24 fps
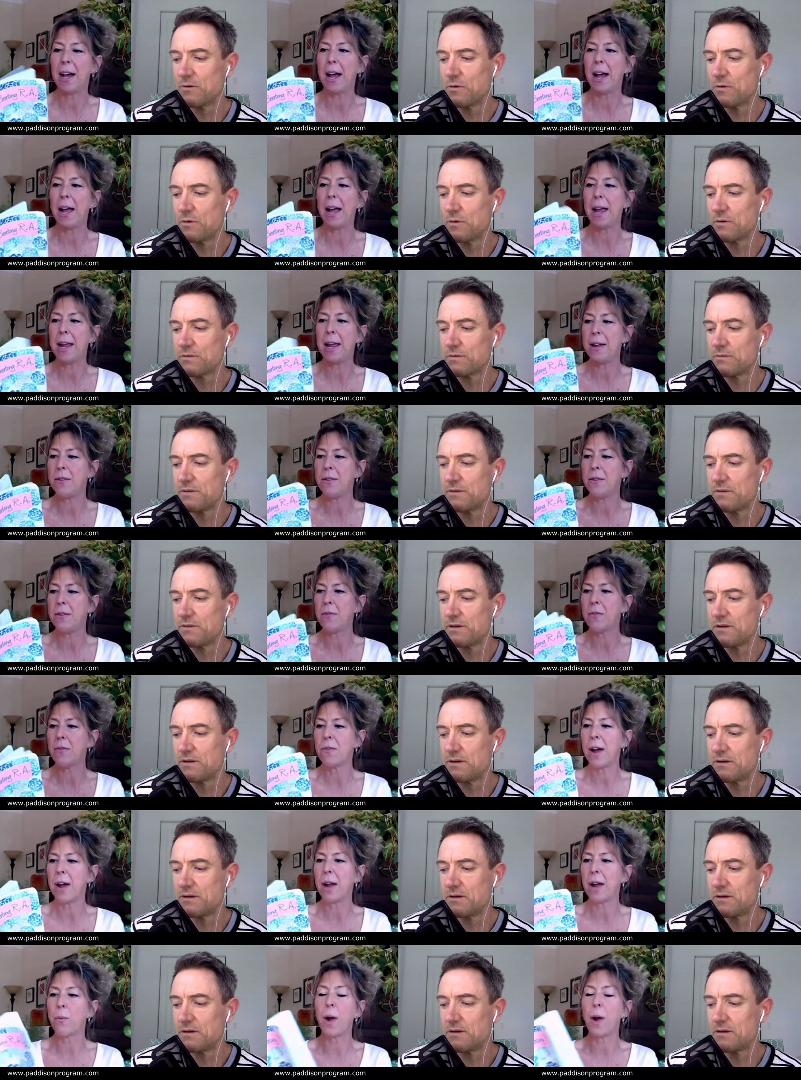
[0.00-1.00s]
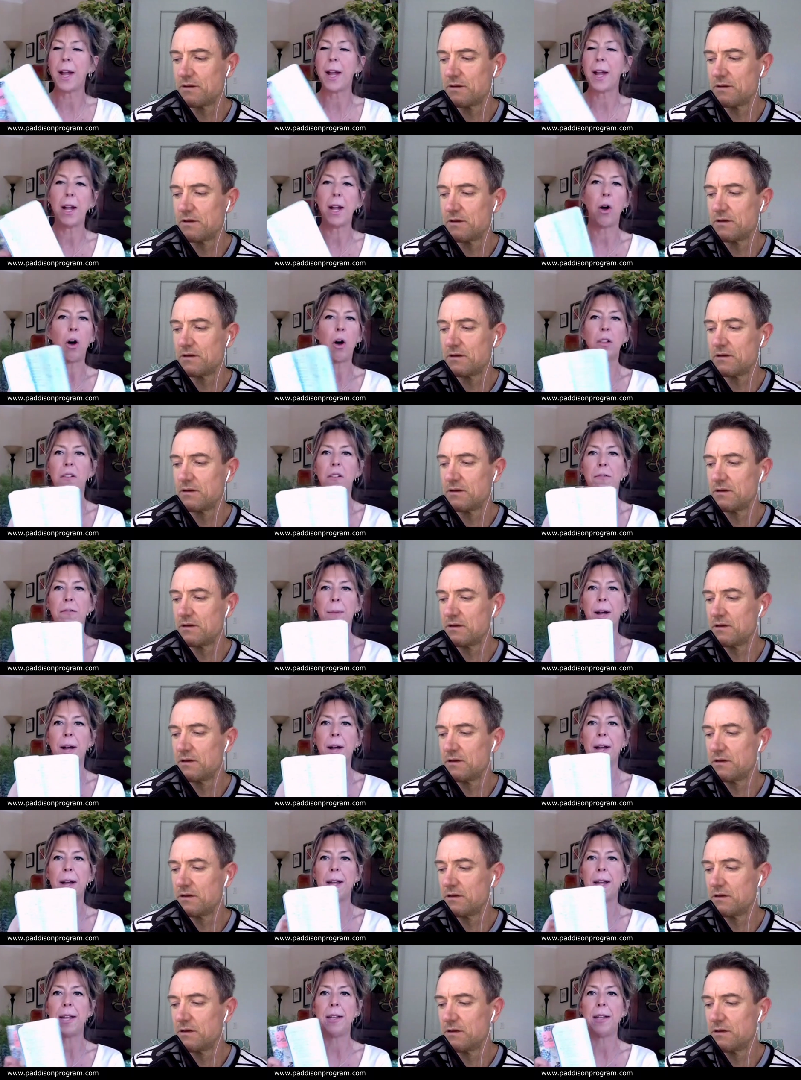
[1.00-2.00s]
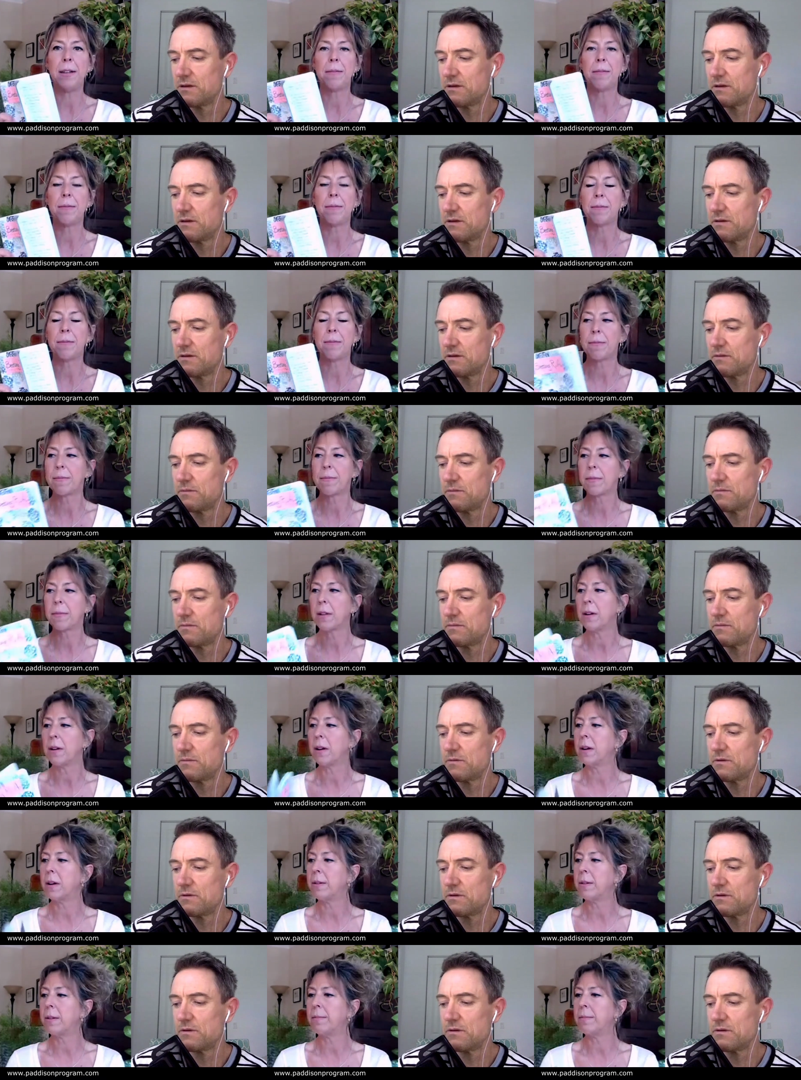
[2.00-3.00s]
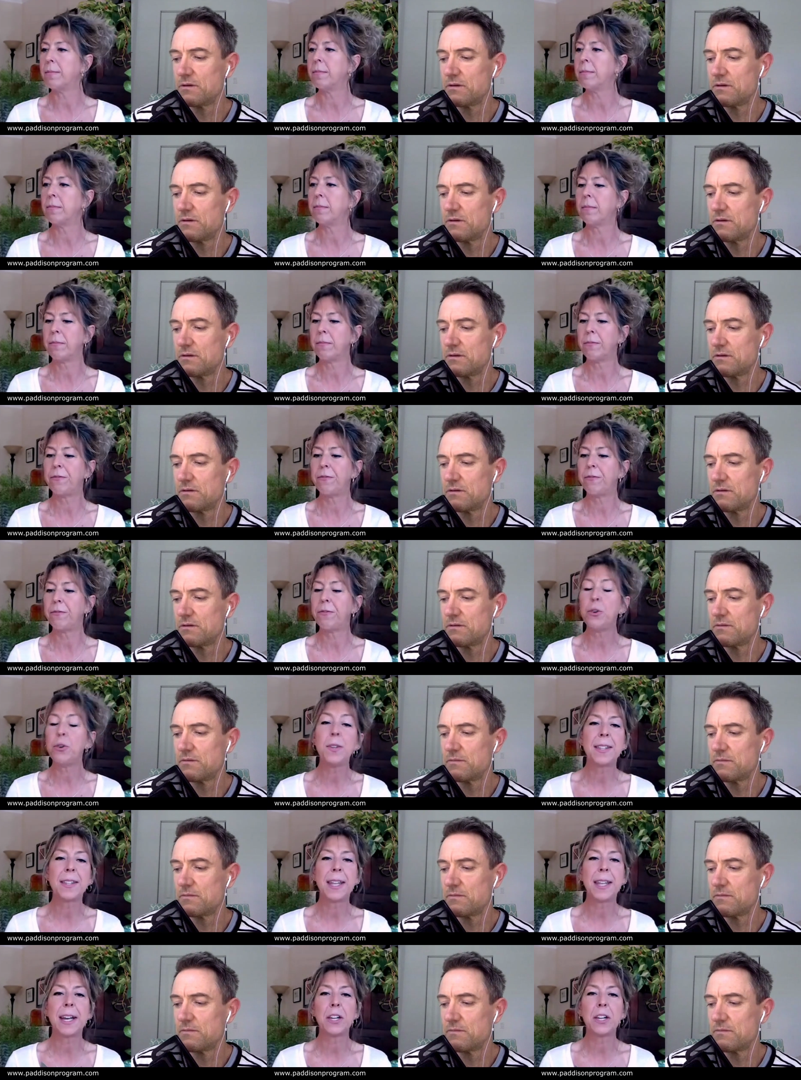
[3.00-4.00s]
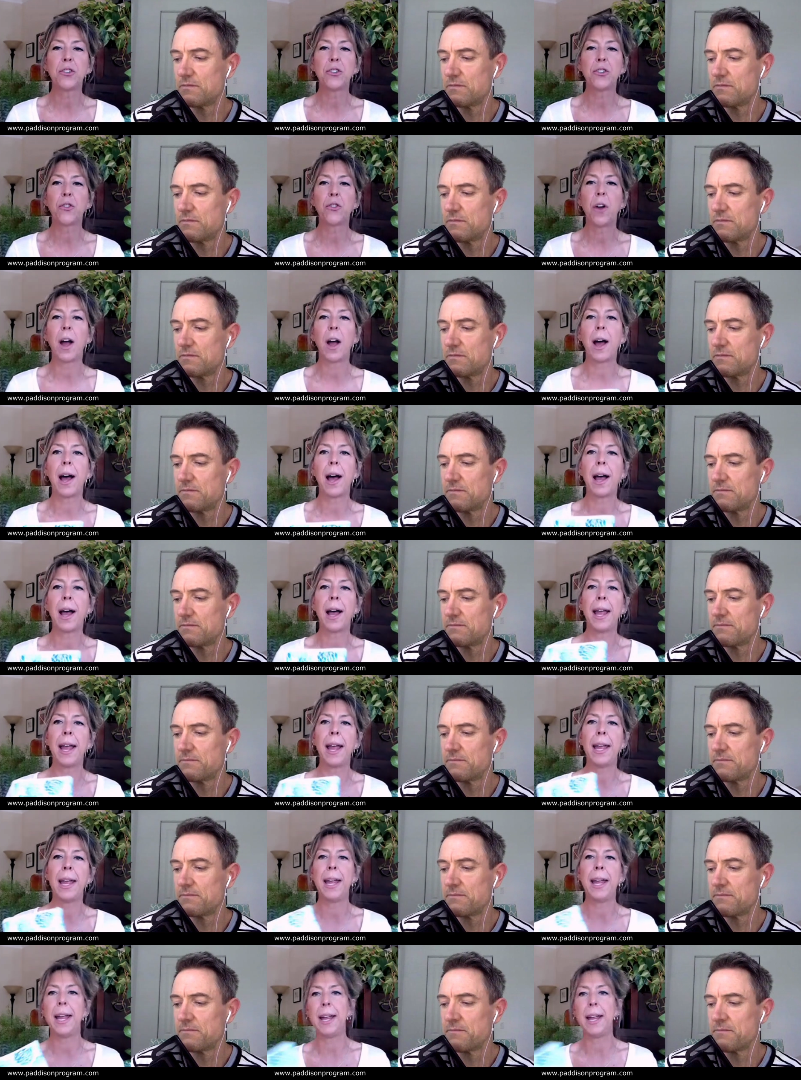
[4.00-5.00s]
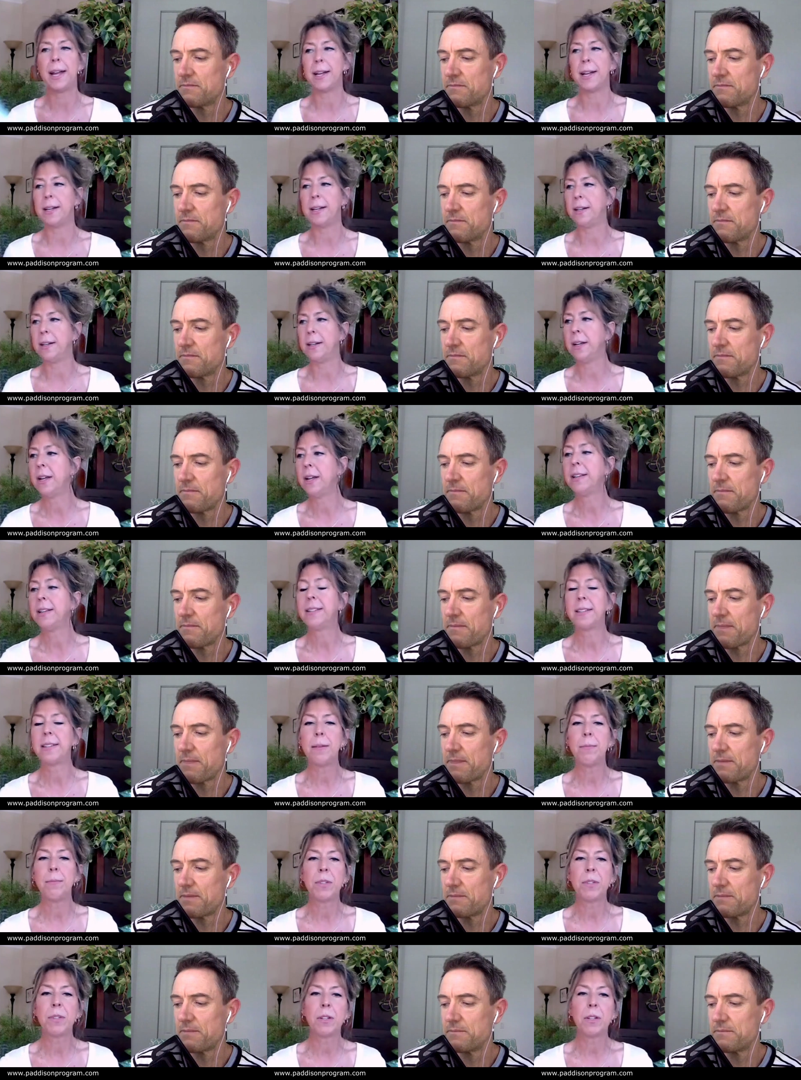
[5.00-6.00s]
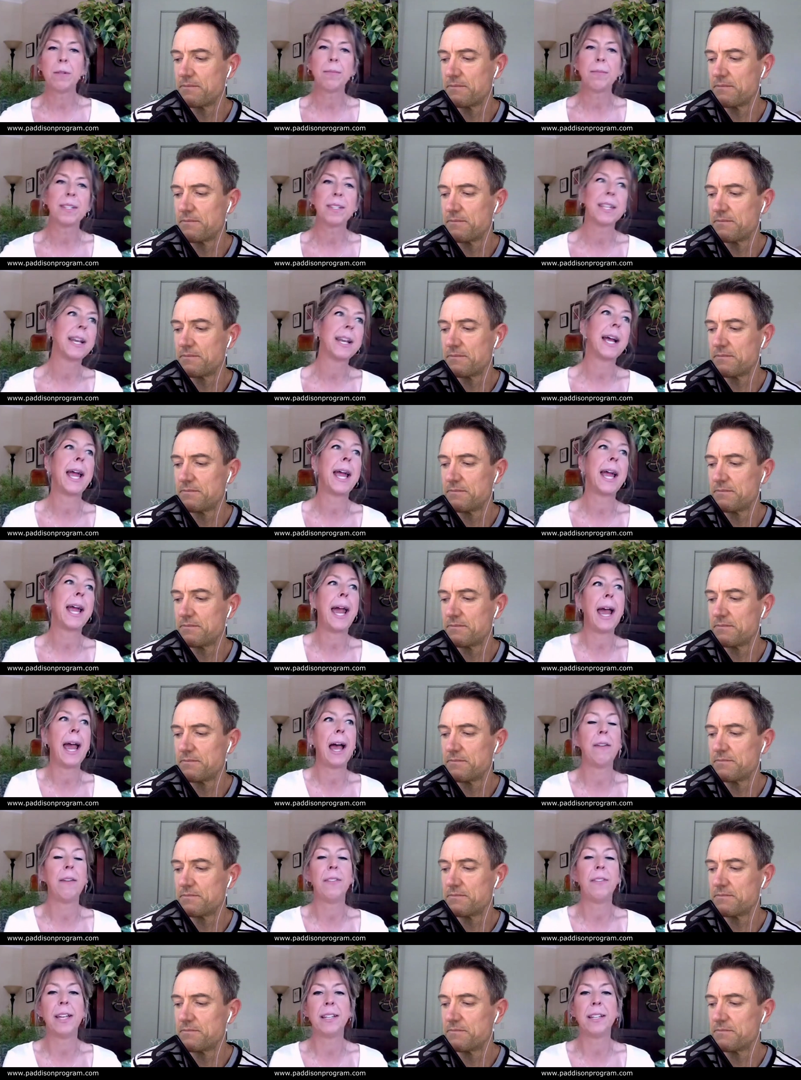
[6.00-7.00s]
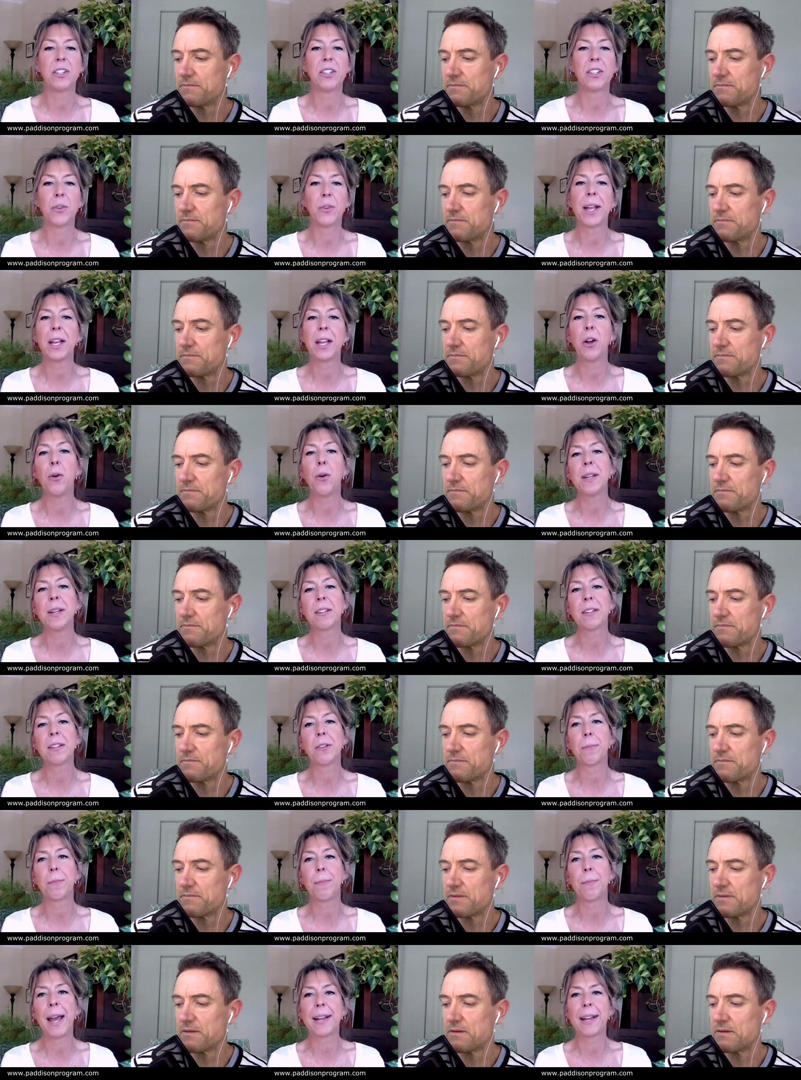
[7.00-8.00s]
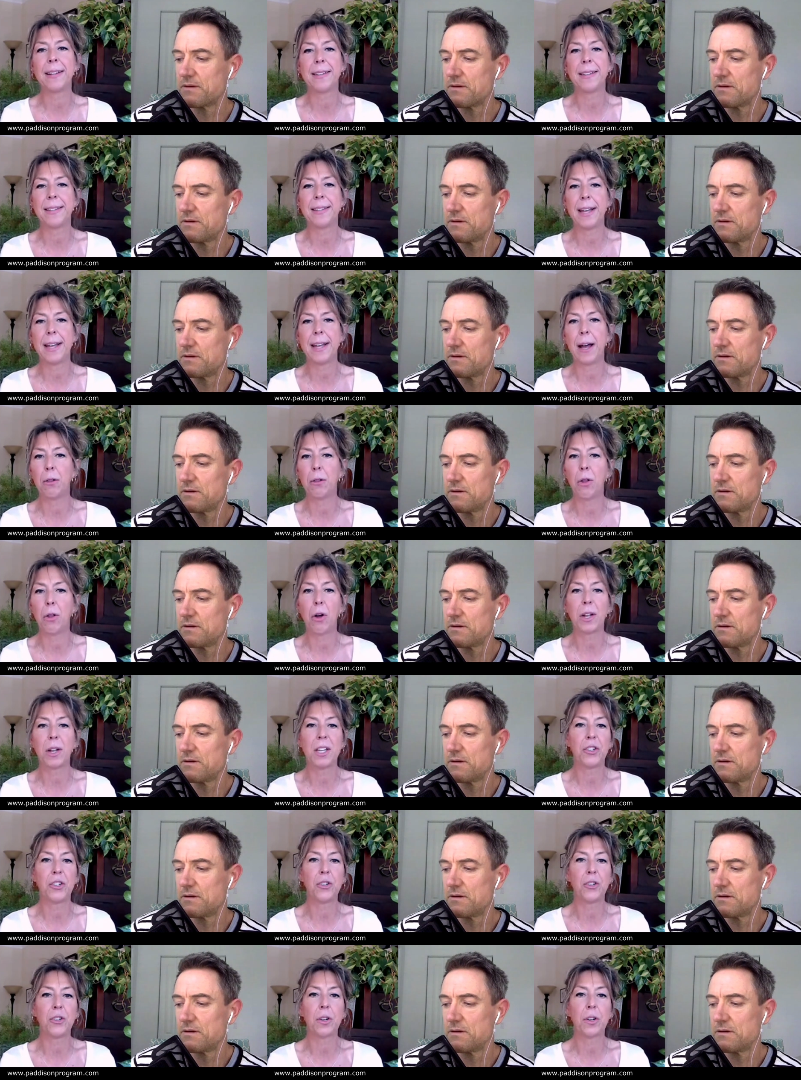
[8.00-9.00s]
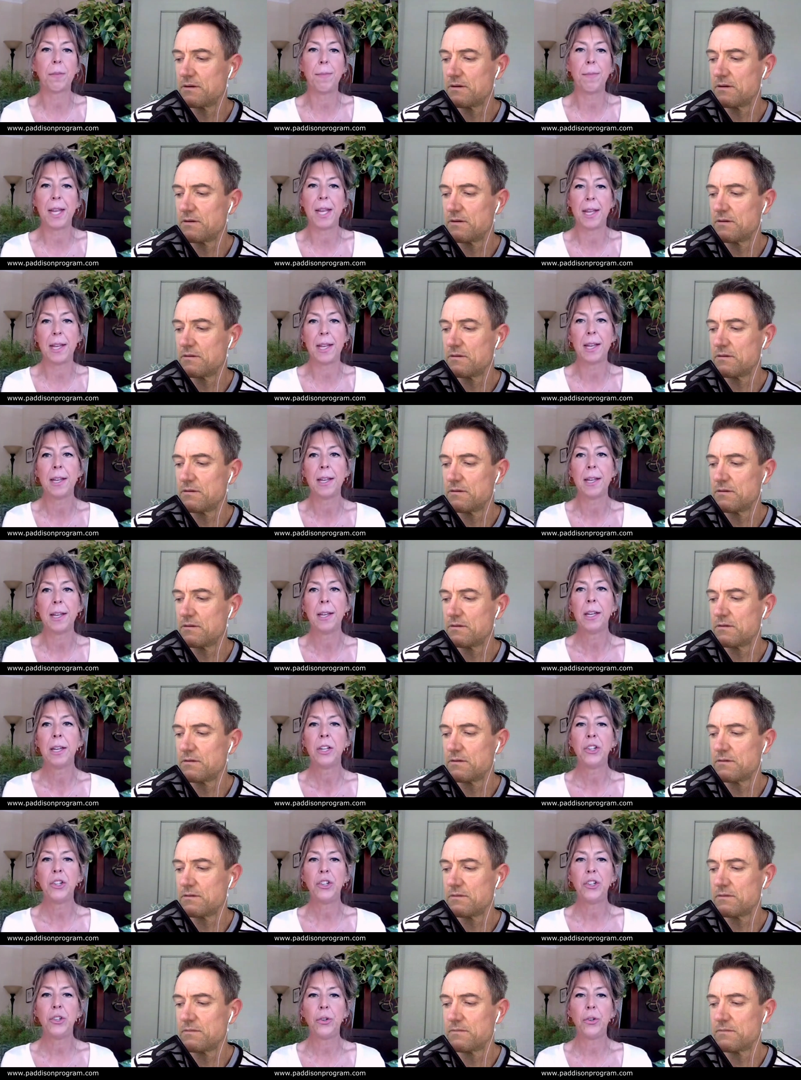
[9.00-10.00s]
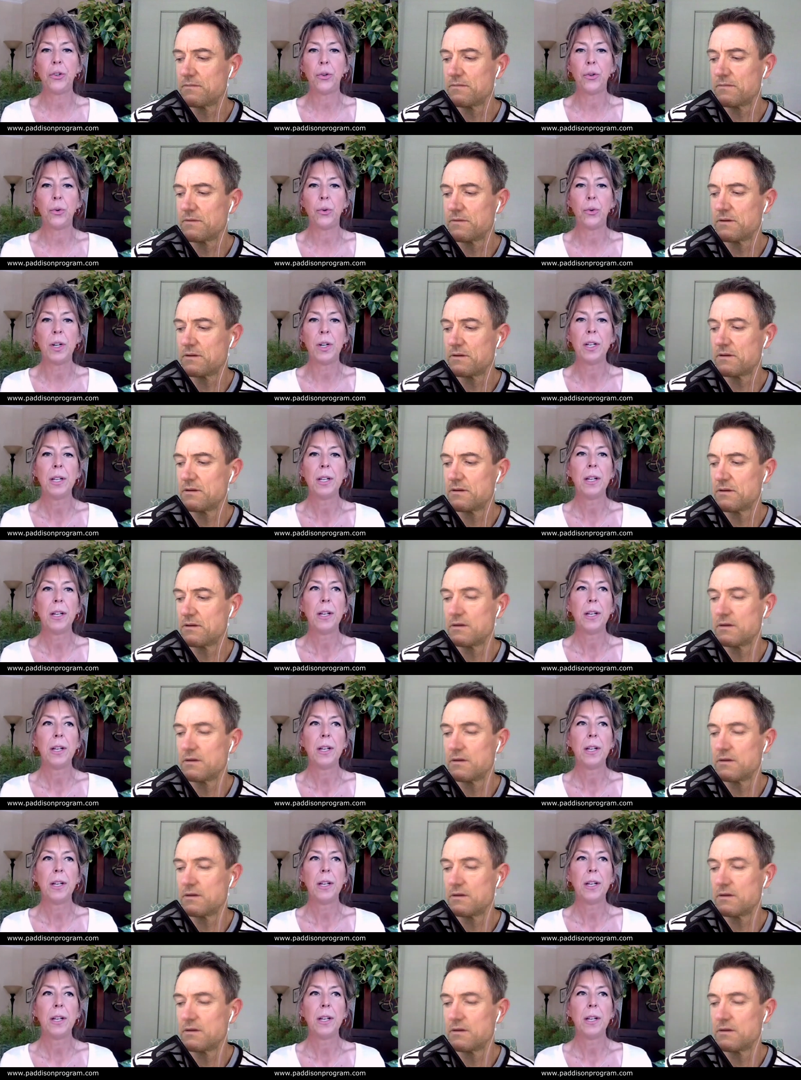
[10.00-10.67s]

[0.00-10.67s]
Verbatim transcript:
Speaker 1: awesome. I I write all of my um, foods that I try and symptoms that I have, and so I can always look back and see how long it took me to,